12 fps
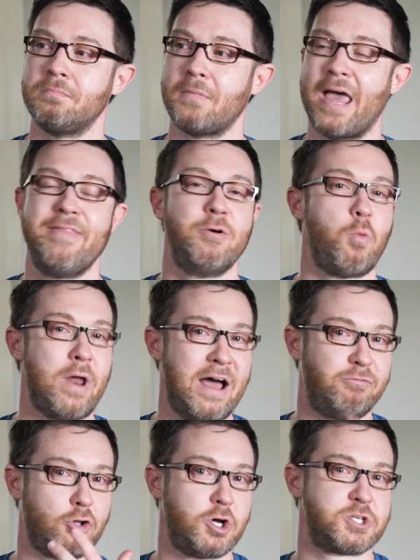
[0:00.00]
And that when
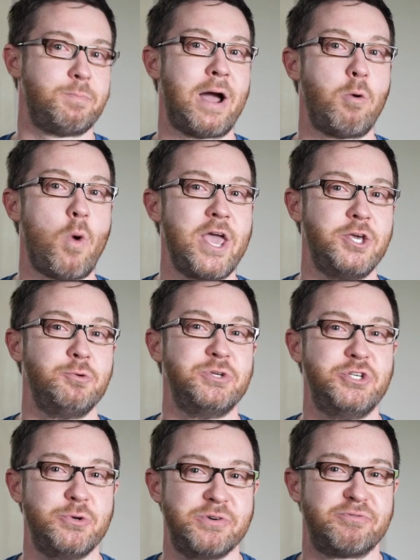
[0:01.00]
I've lost my way, you
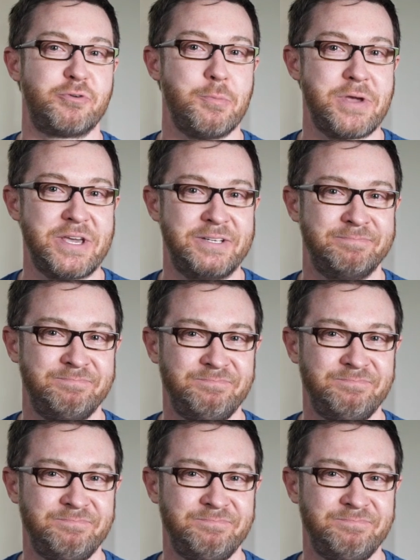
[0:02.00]
would do it for me.